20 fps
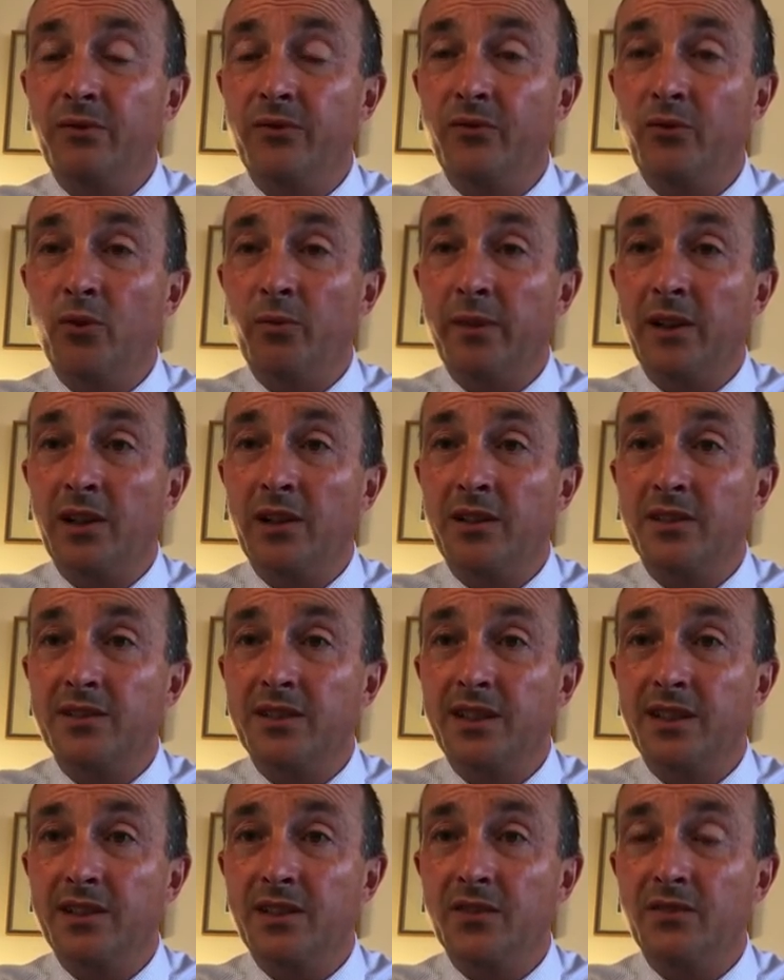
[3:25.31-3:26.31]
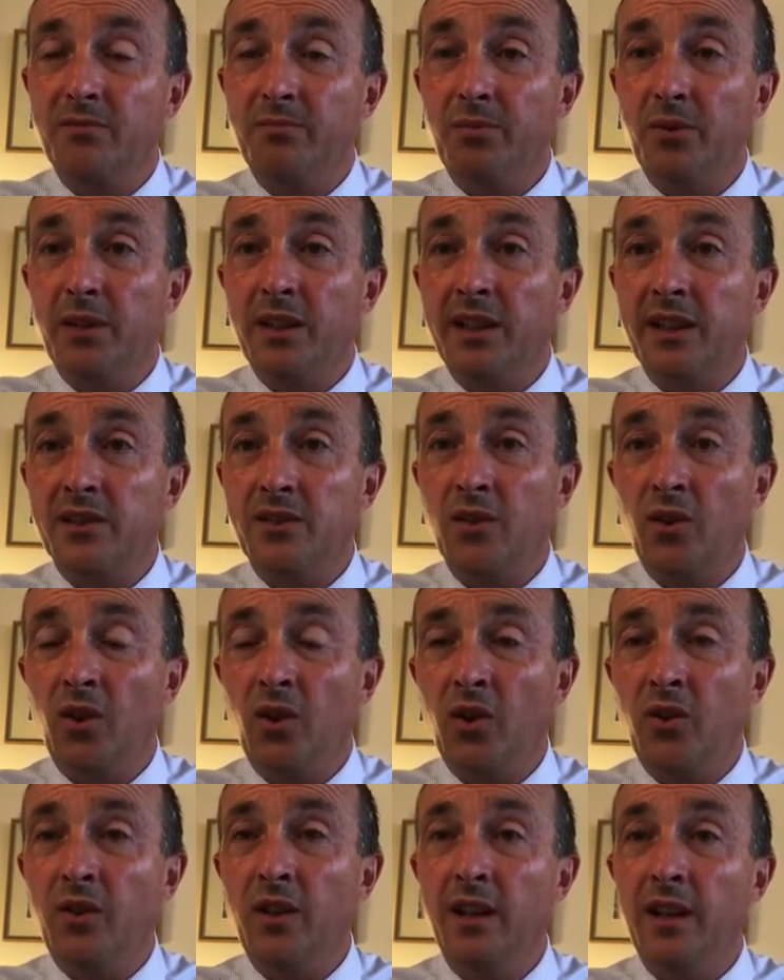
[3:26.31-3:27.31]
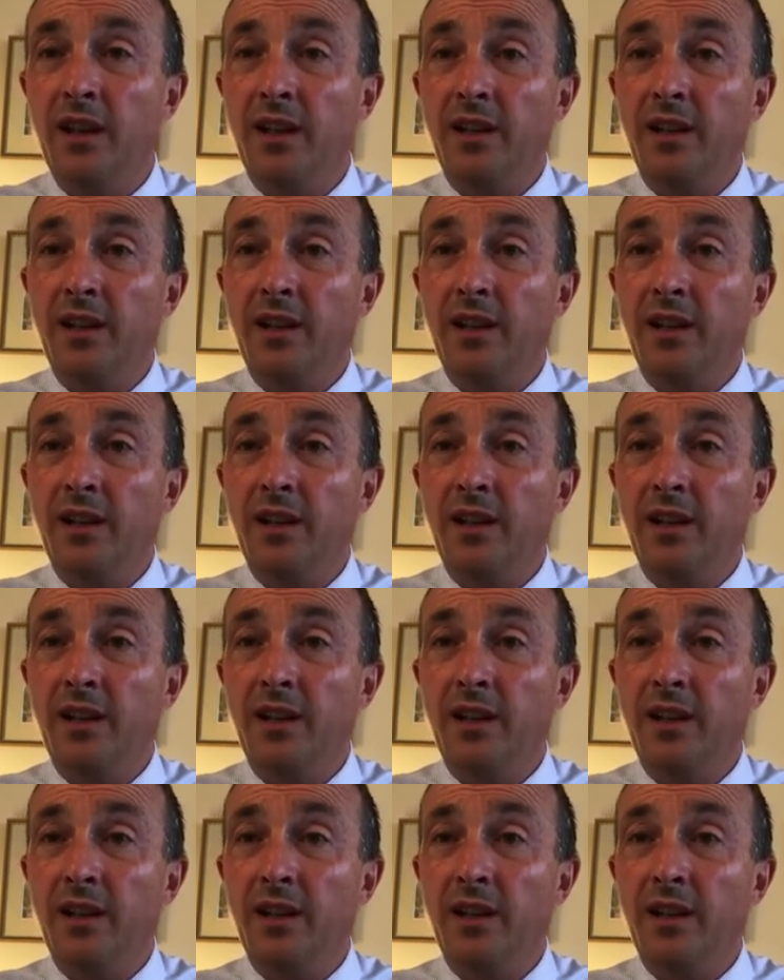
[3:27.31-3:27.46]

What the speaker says: performing arts teachers for putting this on.